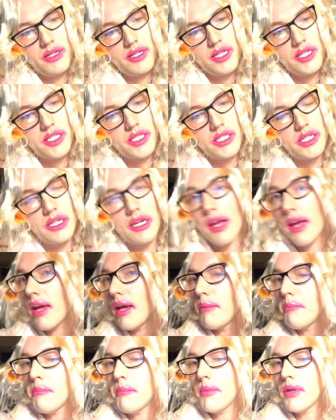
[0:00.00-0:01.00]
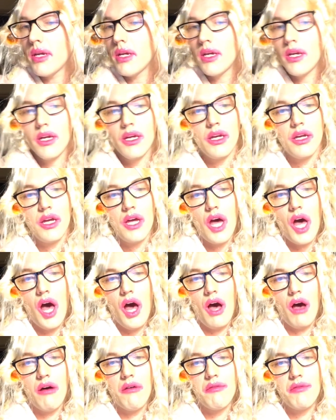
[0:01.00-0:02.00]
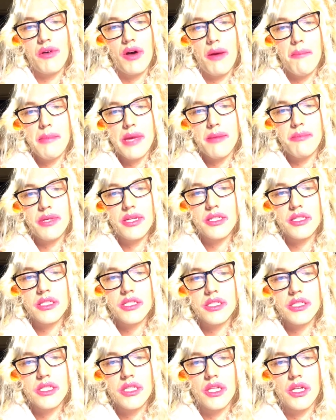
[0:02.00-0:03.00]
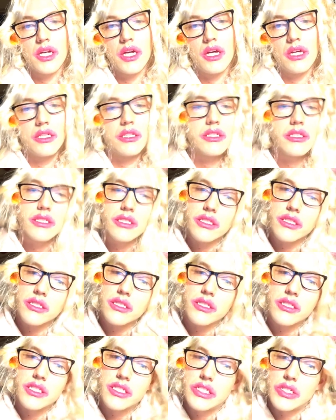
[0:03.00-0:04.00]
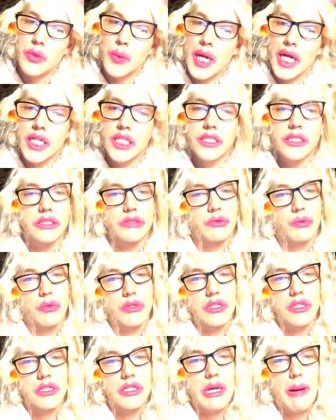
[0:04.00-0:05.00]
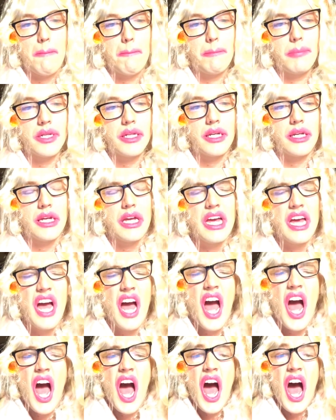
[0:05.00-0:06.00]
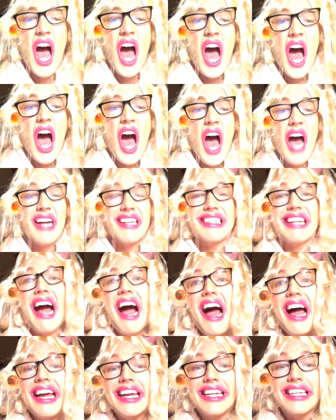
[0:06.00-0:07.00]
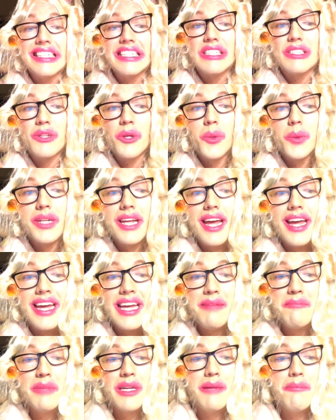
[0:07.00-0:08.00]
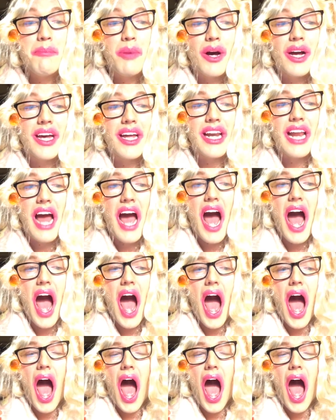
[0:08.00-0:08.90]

is the name of, maybe it's the director or the company. Guys, don't hate me, but